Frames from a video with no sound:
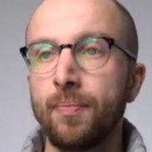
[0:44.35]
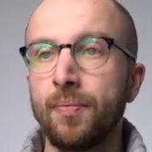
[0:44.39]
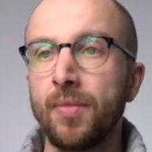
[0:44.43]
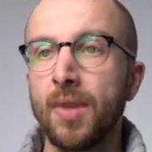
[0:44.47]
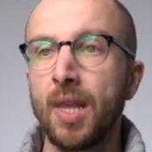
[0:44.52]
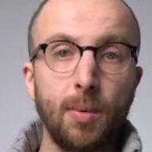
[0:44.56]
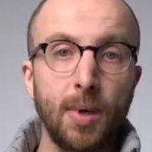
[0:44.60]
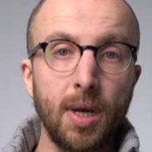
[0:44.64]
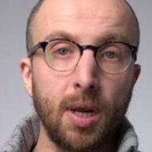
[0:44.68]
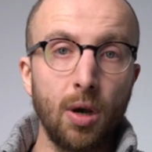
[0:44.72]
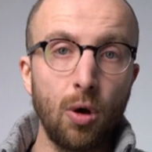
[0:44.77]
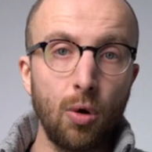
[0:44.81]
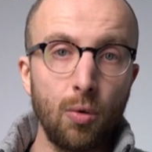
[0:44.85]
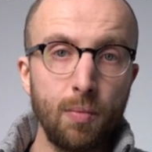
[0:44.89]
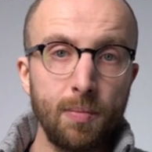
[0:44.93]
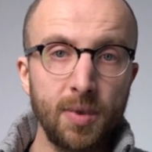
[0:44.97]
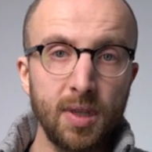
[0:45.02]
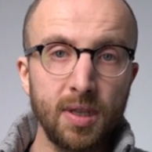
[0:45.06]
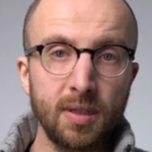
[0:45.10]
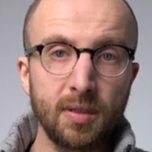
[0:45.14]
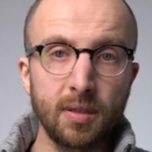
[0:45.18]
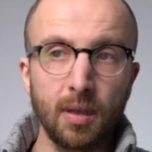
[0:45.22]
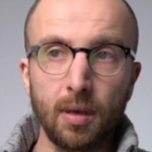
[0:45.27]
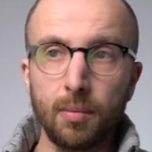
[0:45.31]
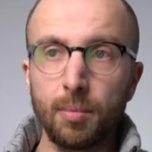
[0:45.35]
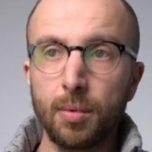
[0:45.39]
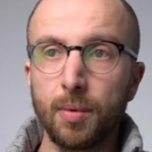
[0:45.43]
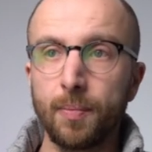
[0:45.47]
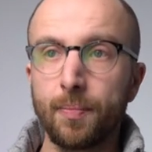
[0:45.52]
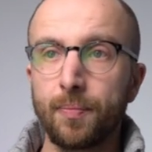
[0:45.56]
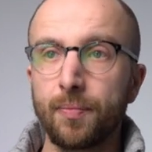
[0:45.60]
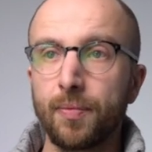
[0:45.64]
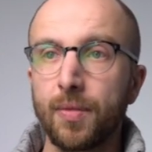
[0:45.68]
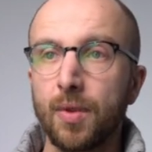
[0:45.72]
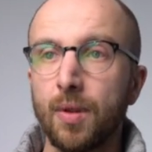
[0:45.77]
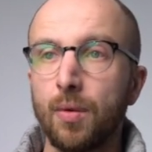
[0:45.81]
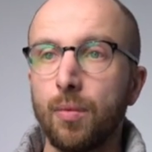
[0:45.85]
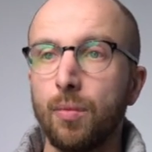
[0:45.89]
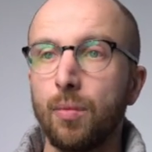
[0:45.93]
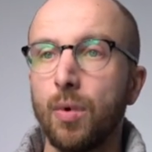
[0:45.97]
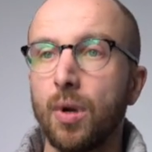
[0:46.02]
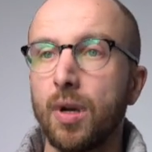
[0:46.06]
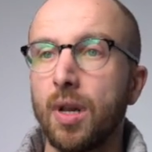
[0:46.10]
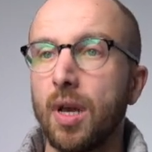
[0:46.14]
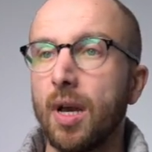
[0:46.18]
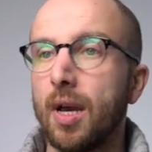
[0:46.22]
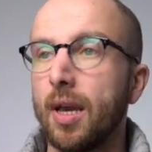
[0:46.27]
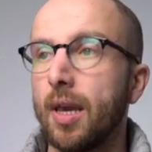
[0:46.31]
Now when I open this up,
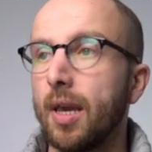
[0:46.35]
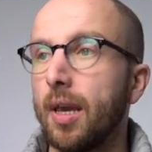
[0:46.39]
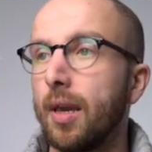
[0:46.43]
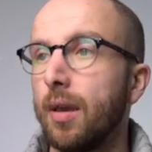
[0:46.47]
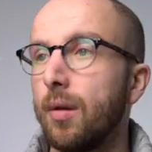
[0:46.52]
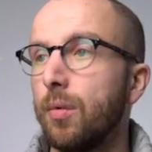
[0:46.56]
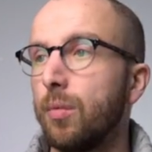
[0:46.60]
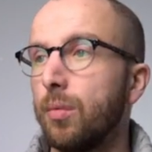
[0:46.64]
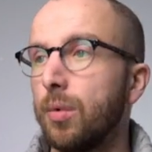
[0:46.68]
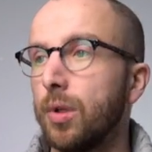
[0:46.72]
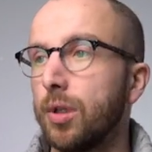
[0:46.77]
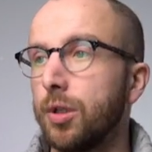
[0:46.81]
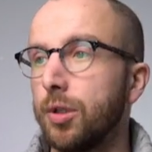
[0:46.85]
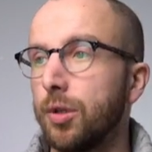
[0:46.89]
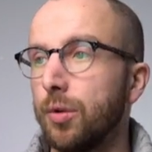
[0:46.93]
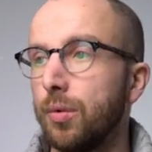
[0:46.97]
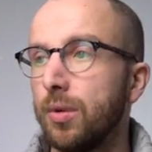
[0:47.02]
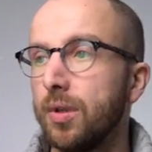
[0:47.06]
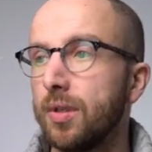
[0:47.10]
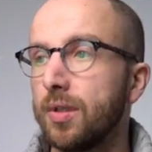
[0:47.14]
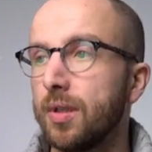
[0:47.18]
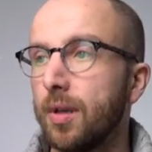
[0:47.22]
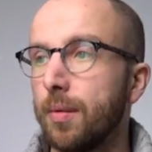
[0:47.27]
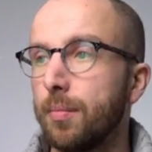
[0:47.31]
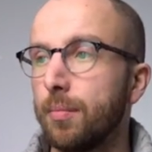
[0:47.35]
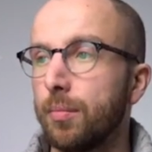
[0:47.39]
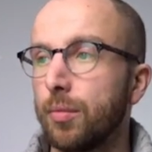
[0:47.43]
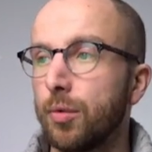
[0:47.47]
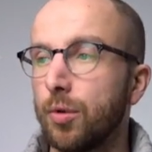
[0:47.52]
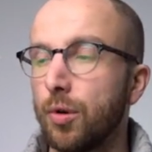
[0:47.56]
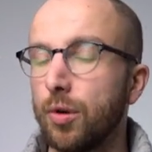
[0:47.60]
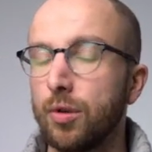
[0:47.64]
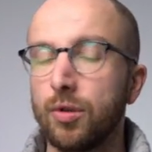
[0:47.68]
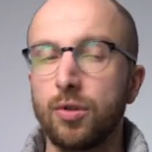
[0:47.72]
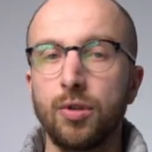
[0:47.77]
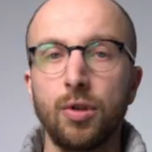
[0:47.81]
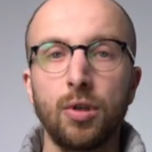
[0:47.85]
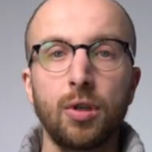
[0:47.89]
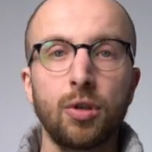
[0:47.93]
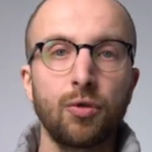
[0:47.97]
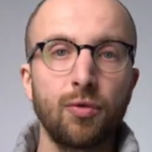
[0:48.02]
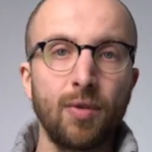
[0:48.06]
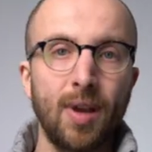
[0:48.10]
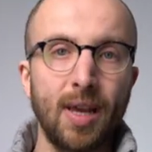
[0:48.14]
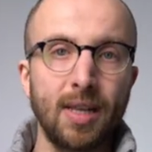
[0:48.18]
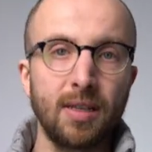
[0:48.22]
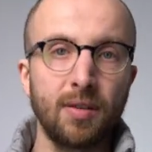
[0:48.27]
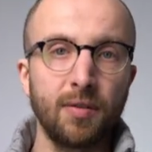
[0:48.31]
what I will do is I'm going to
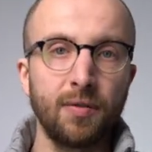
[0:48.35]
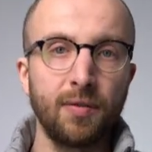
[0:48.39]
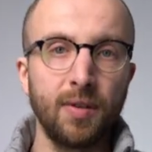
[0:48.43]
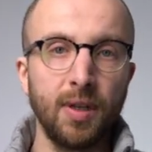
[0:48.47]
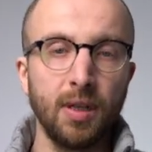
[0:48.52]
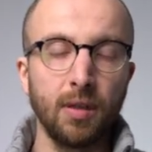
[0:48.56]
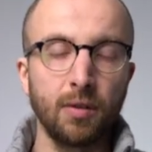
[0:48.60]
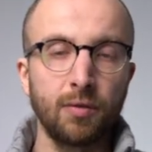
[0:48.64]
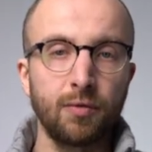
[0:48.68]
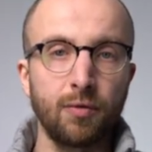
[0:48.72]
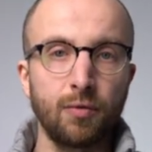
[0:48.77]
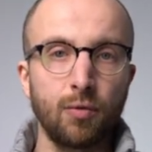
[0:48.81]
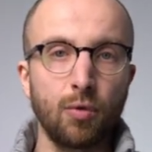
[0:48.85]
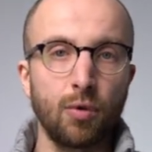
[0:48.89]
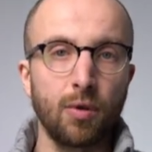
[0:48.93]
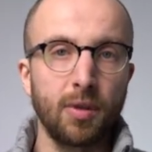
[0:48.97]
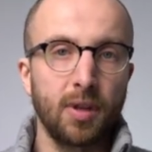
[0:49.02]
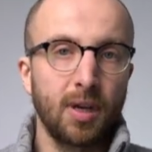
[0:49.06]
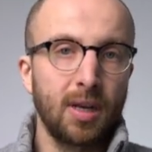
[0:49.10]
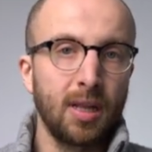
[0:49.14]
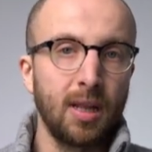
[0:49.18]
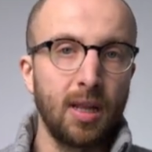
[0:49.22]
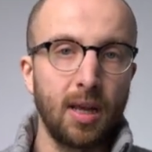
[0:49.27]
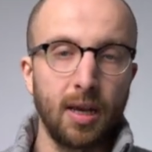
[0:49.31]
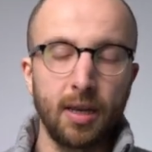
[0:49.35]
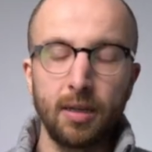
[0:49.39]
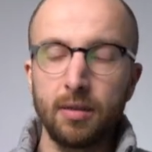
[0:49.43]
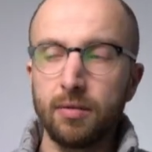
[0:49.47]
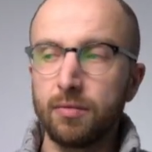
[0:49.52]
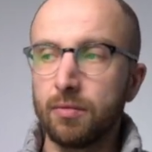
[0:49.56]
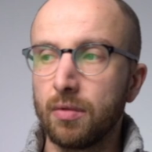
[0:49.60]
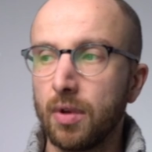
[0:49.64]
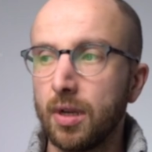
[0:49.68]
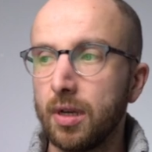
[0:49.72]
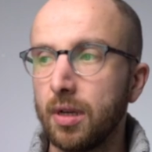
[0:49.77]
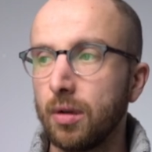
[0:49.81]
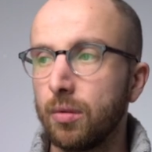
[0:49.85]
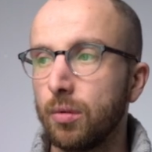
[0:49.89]
create a field for the client, right?